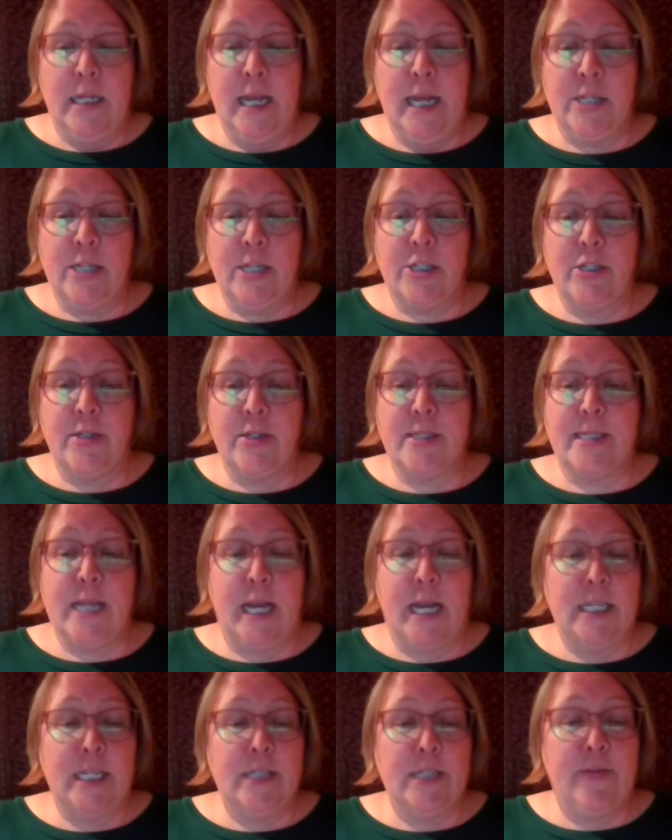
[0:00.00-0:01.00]
National
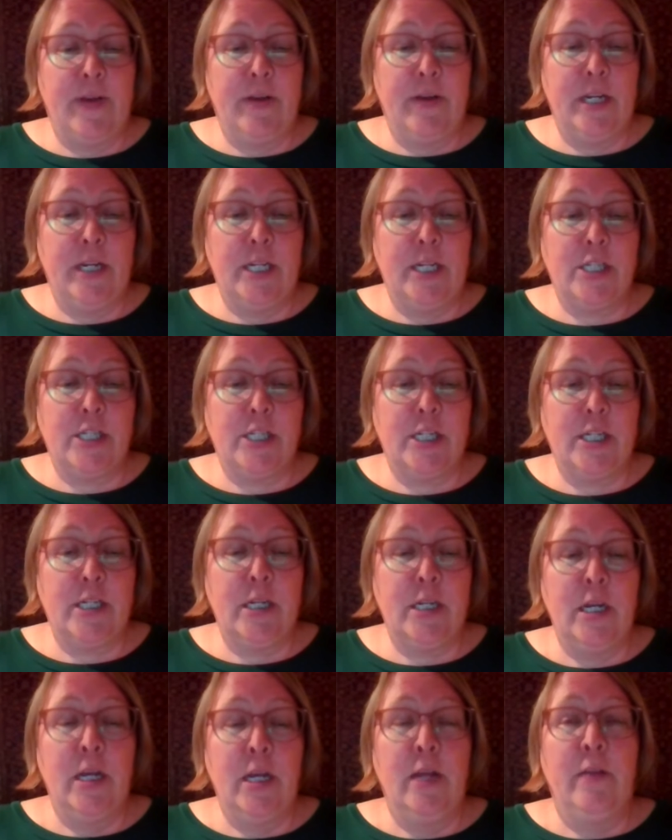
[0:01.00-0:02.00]
Science
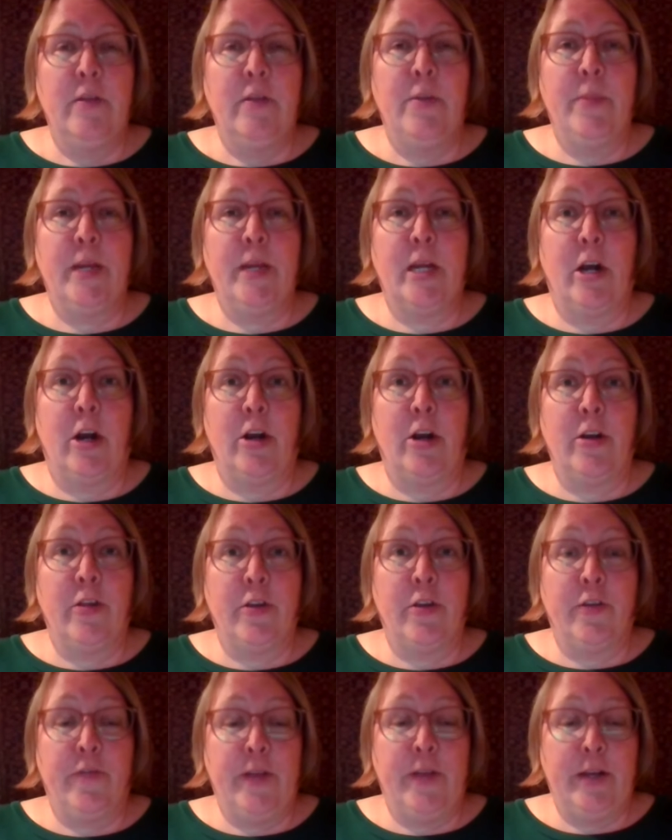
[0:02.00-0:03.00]
Foundation, the
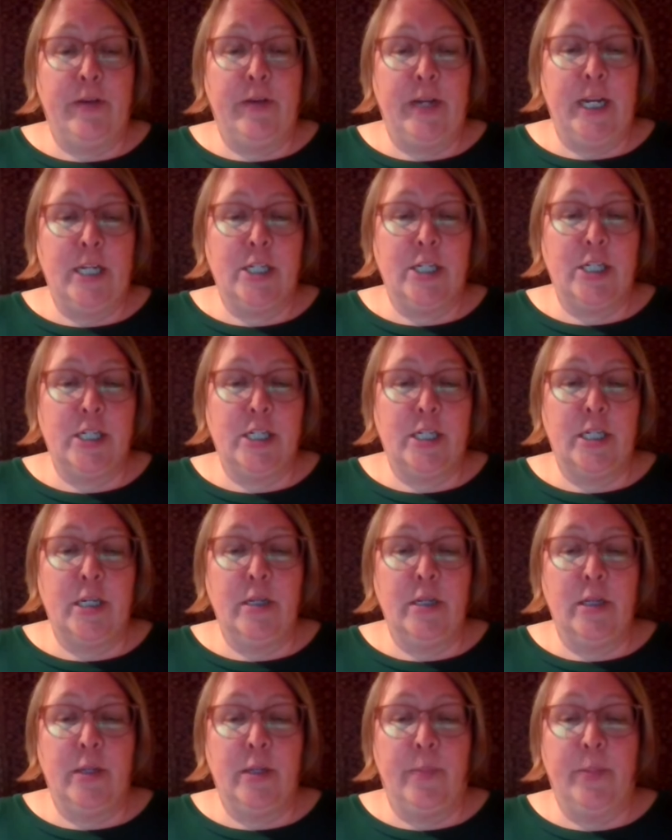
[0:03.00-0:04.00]
MacArthur
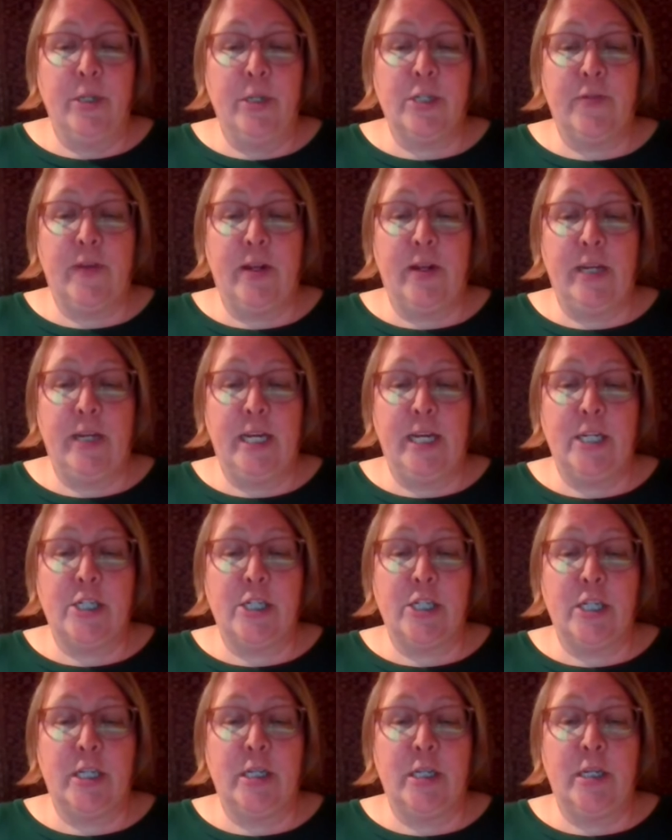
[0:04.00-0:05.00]
Foundation, the Bush
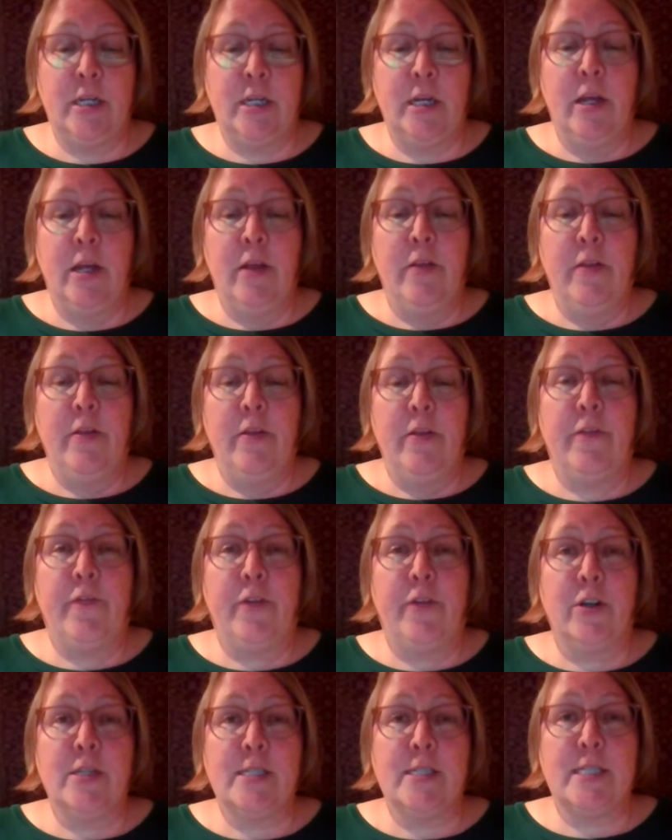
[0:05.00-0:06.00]
Foundation, the
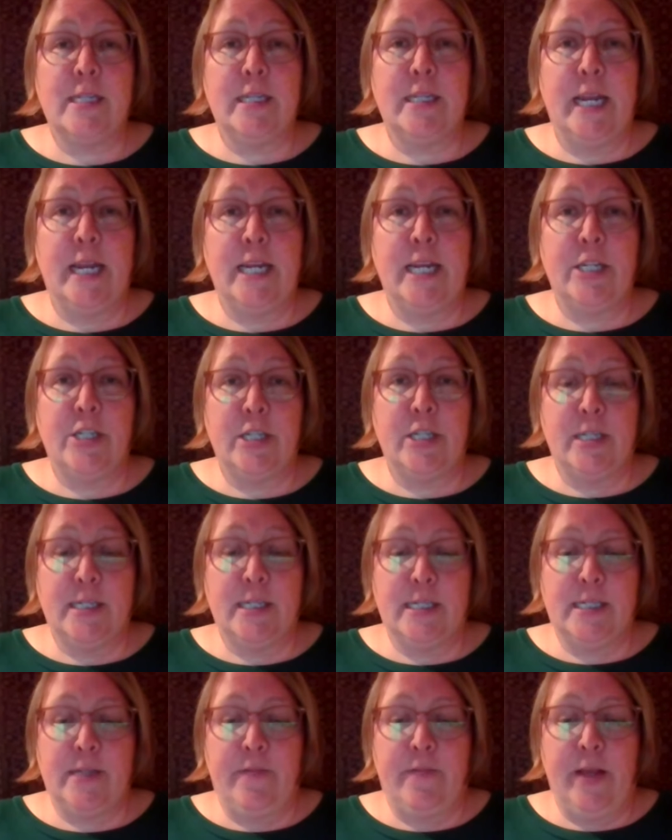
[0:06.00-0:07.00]
First
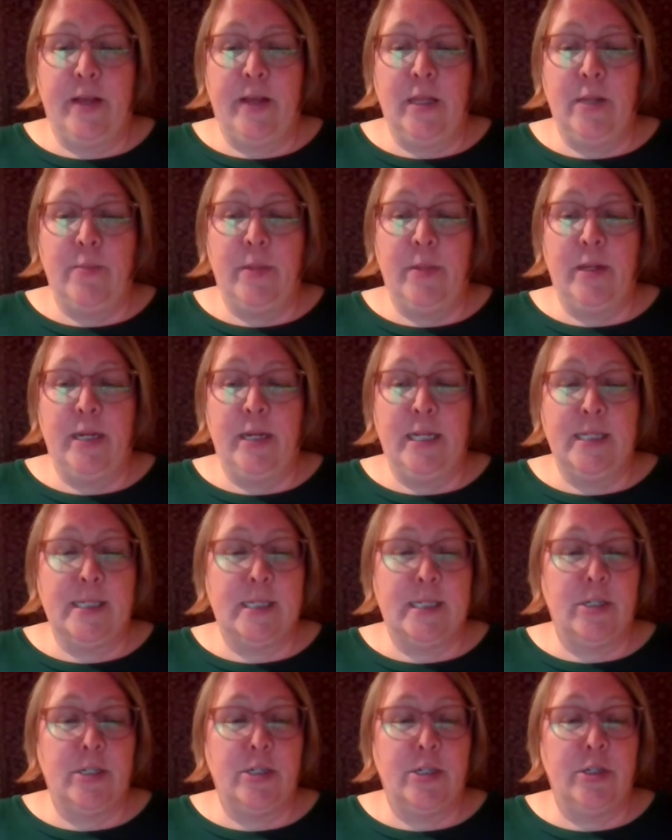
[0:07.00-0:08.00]
Nations Development
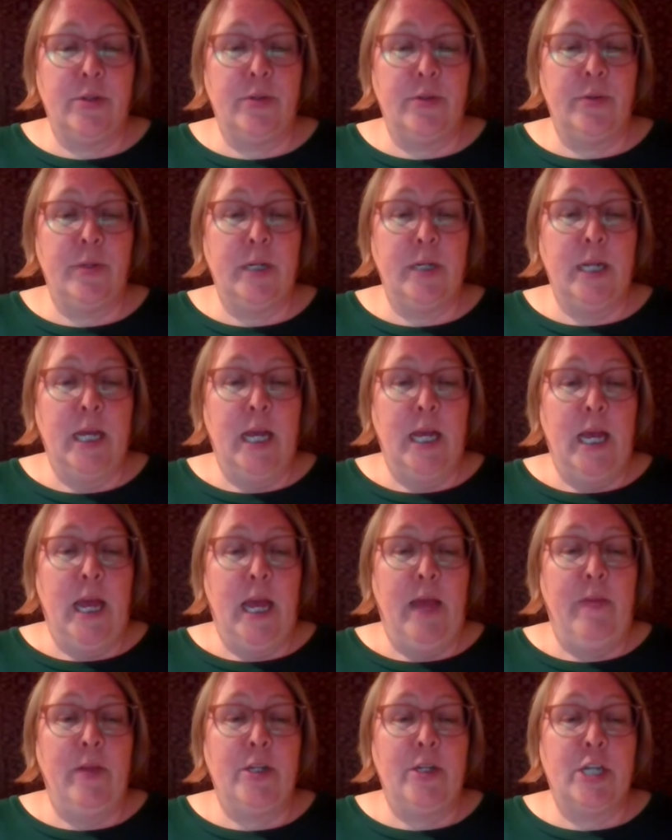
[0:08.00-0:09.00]
Institute,
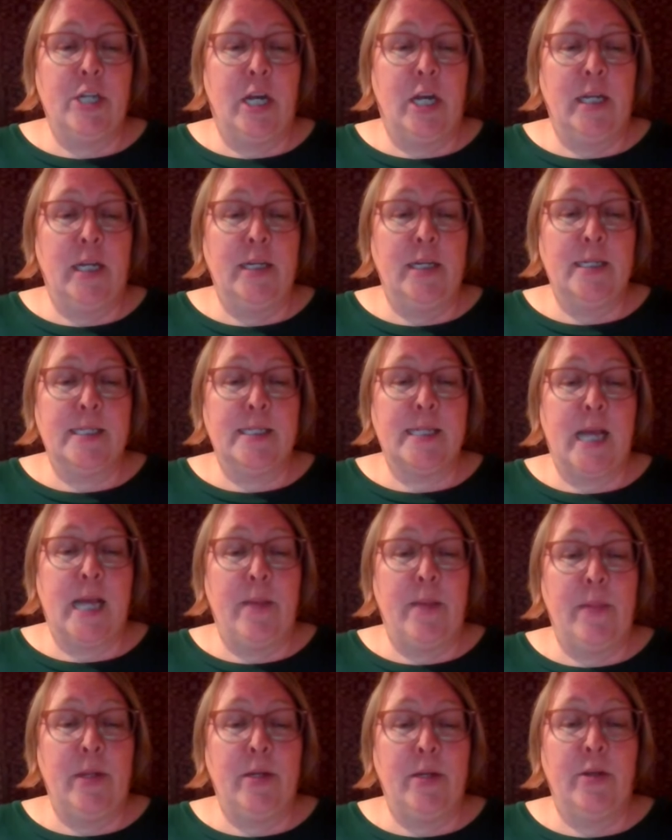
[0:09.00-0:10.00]
and the John
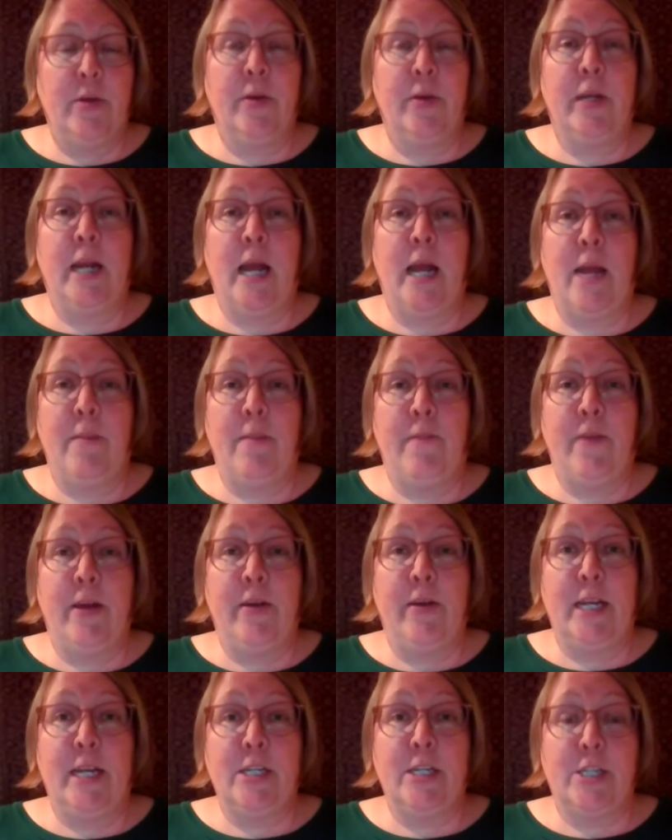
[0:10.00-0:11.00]
Simon Guggenheim
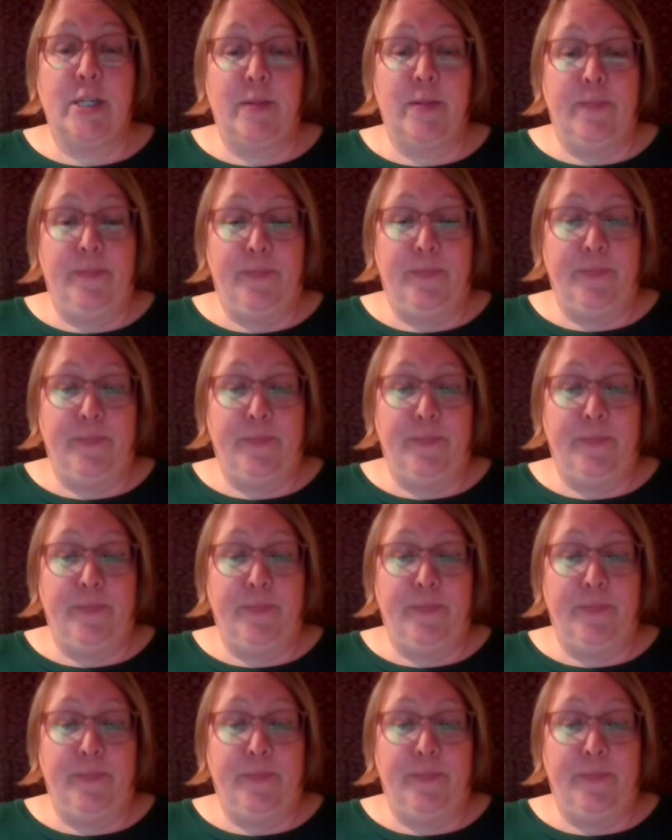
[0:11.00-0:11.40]
Foundation.